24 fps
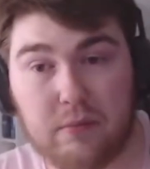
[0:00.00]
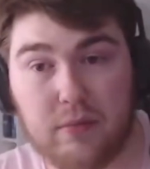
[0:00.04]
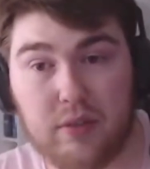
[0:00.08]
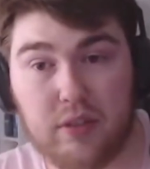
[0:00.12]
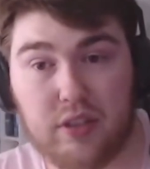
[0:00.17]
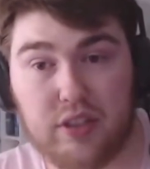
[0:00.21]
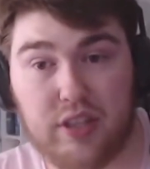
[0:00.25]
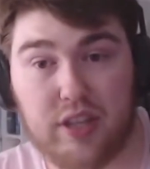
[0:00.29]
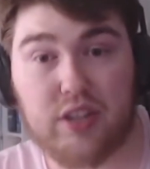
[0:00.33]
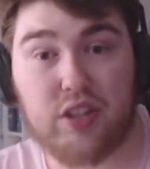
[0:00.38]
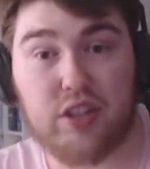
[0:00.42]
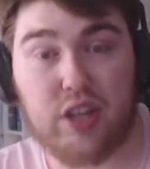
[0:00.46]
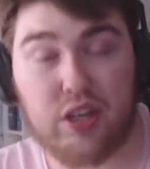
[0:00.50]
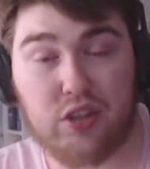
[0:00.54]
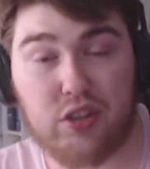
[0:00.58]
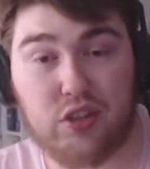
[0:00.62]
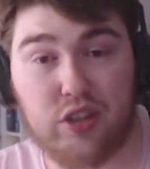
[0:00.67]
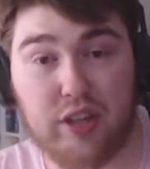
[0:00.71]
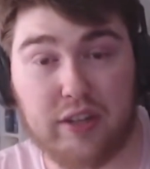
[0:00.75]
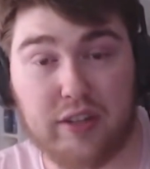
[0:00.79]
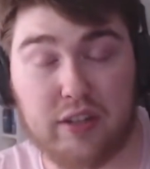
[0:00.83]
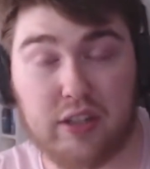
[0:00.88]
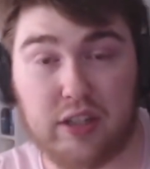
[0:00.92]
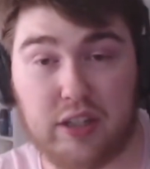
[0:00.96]
Yes,
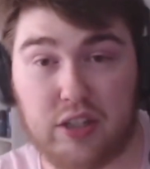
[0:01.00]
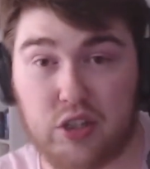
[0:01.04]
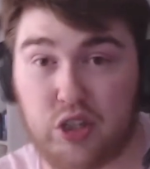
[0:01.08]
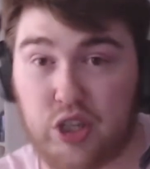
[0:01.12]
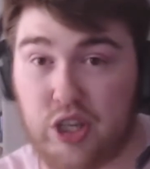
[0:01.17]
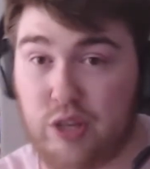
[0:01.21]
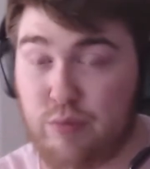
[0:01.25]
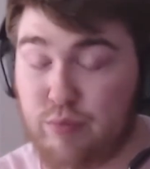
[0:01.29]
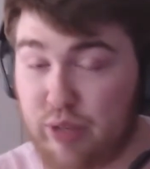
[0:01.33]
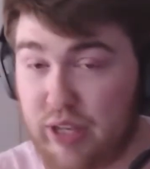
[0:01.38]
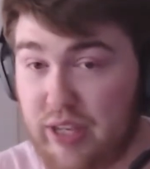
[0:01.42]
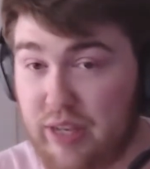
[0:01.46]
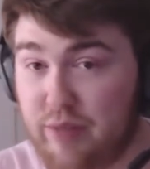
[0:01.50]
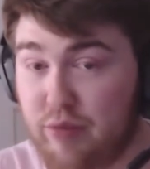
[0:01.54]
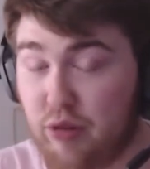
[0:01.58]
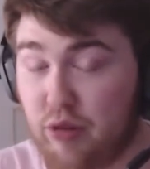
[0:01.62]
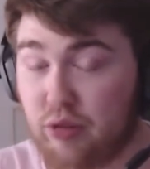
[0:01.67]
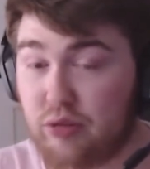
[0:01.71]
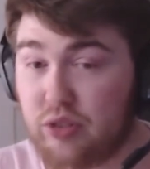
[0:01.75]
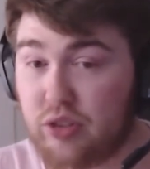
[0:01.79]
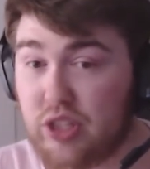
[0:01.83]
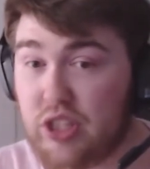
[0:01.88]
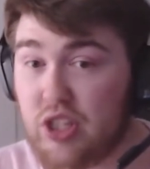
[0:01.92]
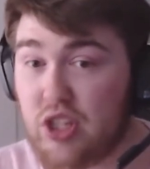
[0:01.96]
exactly. See, people,
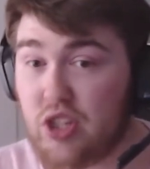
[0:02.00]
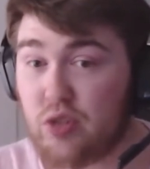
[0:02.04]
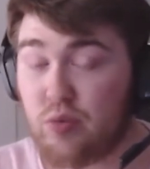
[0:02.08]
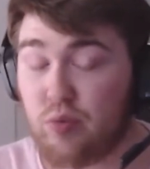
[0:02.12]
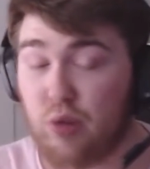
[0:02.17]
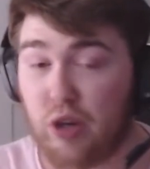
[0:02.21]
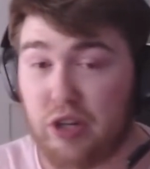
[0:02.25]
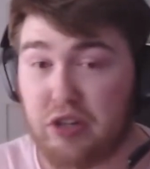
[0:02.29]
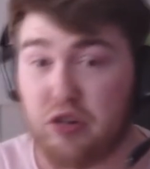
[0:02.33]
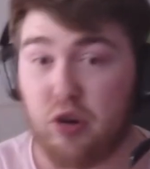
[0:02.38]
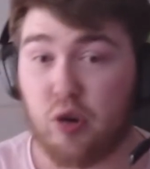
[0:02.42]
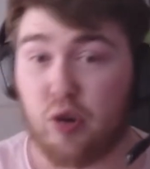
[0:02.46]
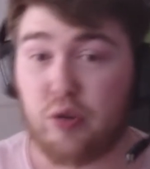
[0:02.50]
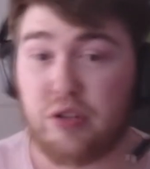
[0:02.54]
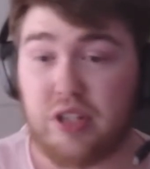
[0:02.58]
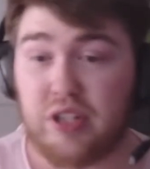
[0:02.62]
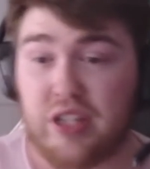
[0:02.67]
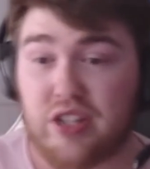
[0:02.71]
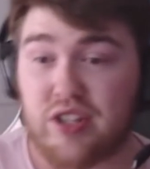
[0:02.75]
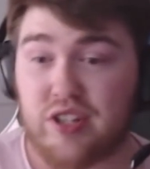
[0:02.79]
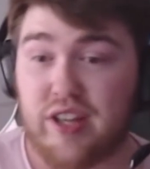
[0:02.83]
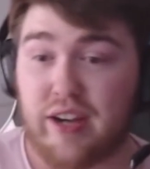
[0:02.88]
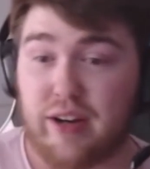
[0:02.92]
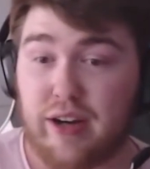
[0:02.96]
this is why
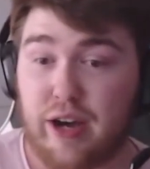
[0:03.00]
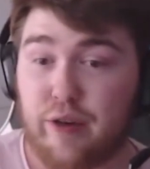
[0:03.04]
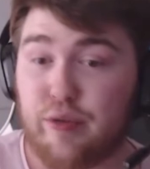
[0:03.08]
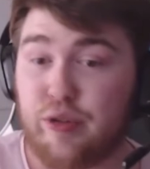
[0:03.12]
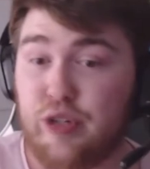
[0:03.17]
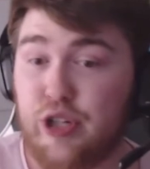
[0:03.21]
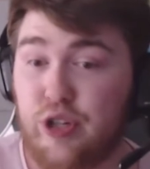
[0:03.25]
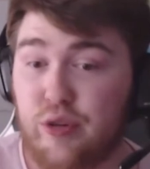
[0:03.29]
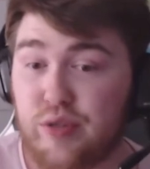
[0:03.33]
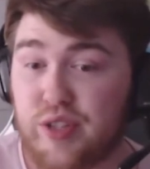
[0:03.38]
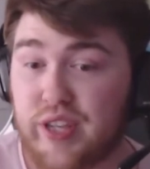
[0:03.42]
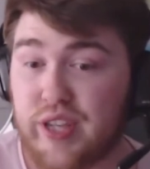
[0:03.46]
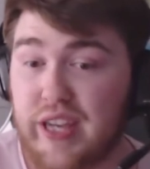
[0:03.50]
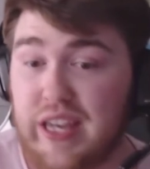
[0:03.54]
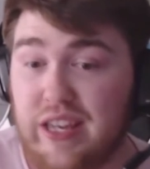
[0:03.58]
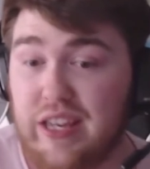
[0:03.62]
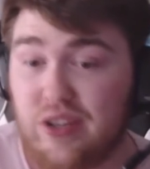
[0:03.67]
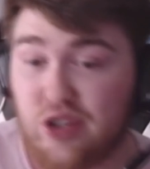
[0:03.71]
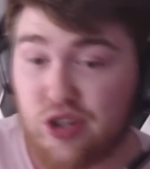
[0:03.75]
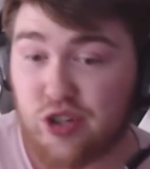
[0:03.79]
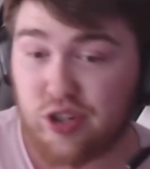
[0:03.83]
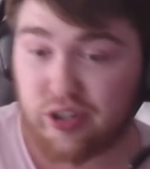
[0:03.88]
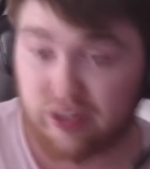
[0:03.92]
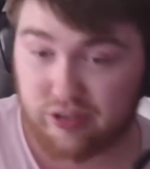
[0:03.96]
Courtney's now our new
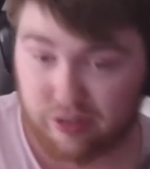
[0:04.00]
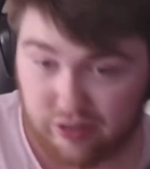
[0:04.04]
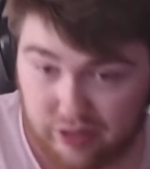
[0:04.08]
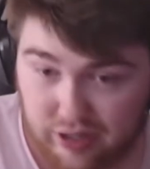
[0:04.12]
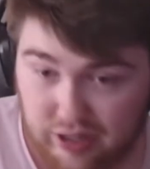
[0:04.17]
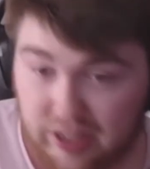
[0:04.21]
teacher.